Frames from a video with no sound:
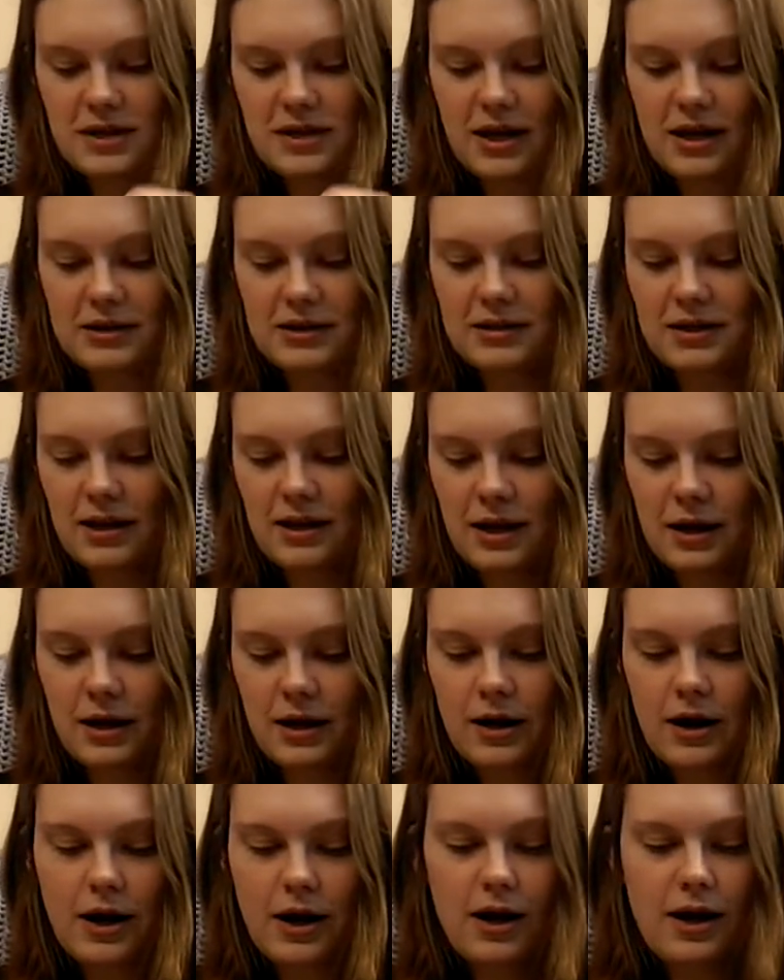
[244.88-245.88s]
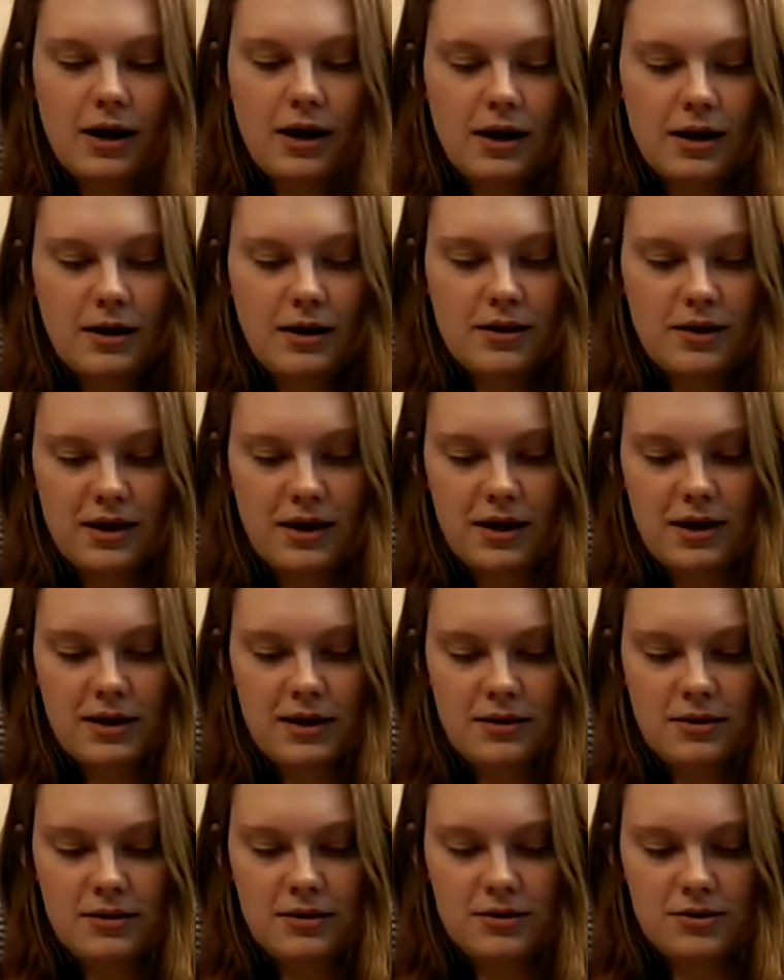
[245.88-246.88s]
the candy there. And
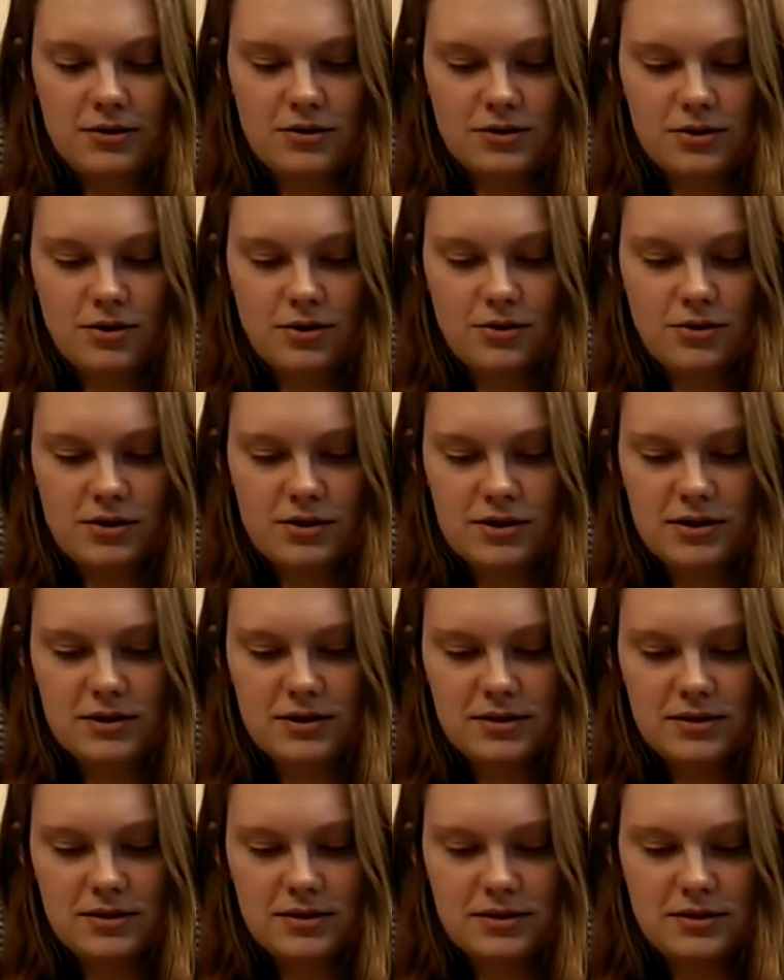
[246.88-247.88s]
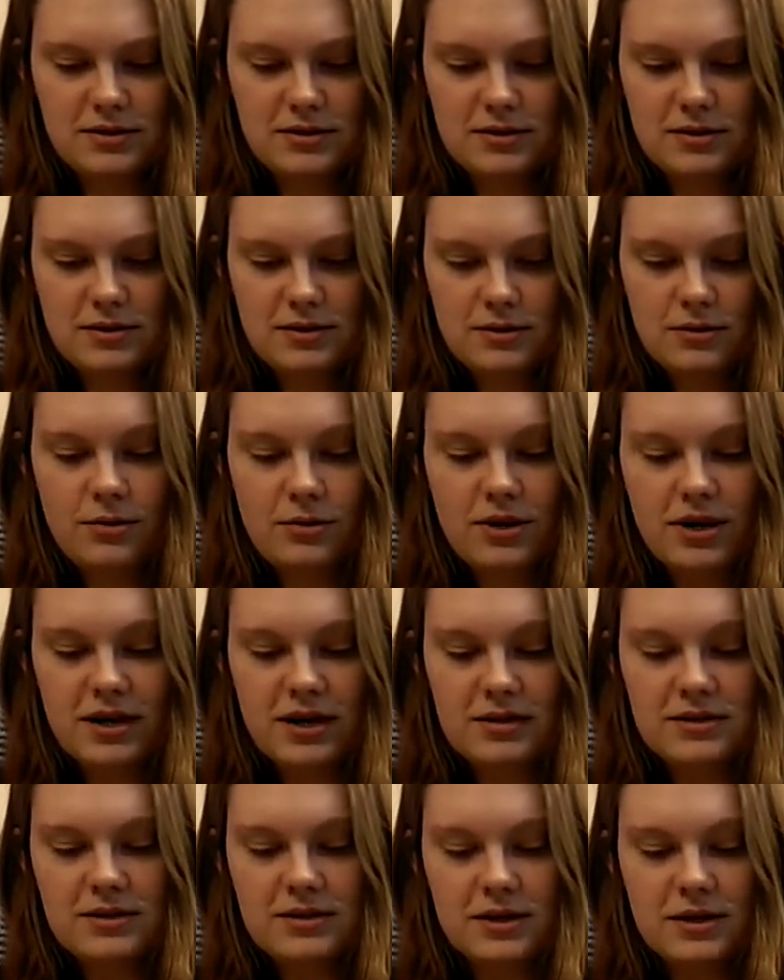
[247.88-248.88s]
then there's all these... Oh, you
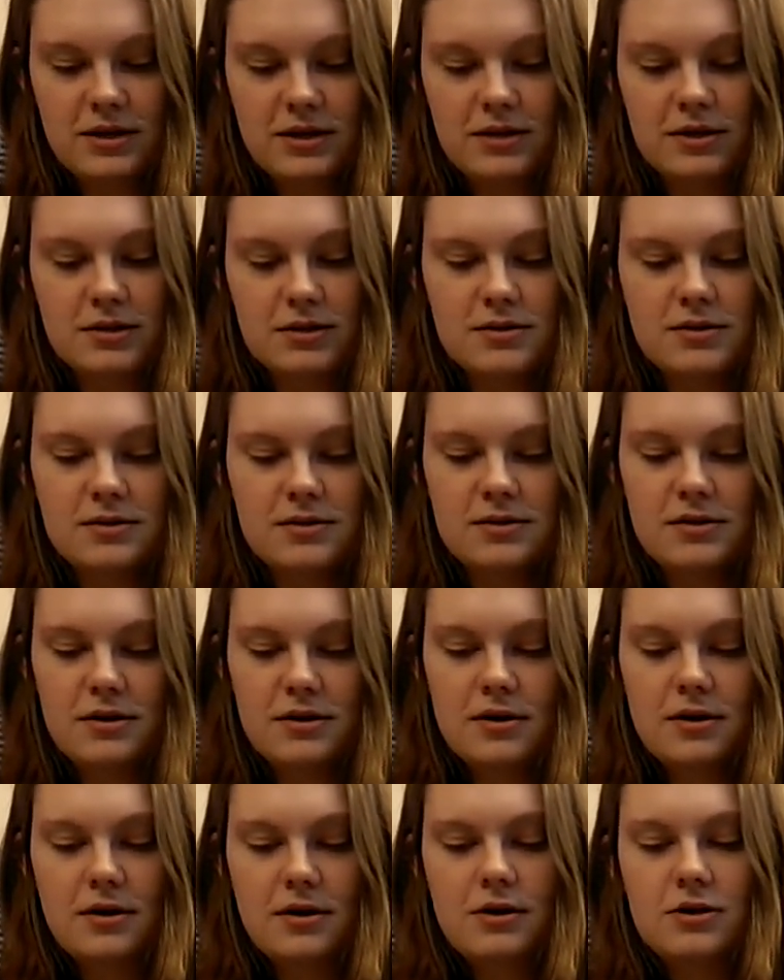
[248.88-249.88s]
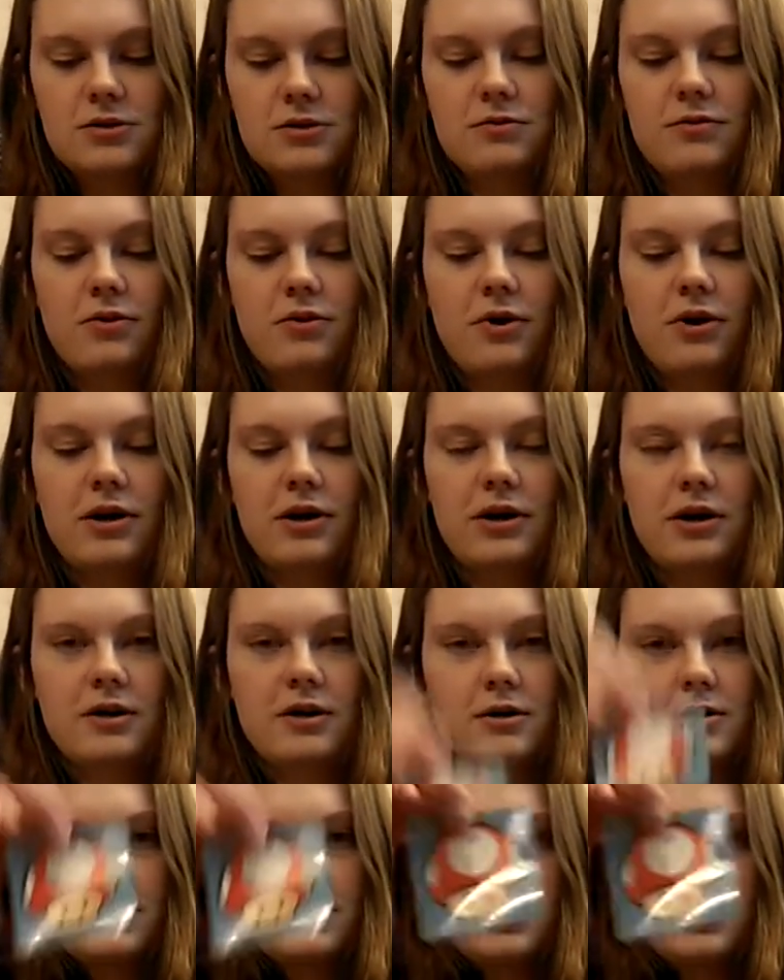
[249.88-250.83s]
get stickers. So we've got a,